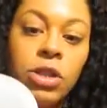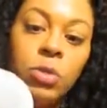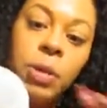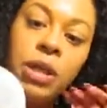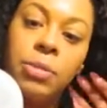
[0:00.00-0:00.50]

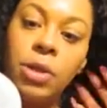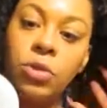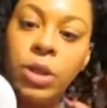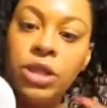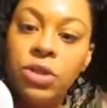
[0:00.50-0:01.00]
also picked up the
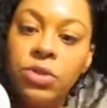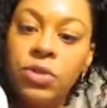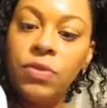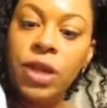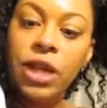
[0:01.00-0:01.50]
3
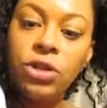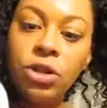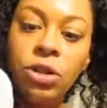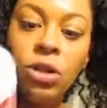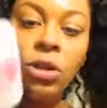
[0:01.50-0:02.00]
Sisters of
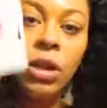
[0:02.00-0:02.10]
Nature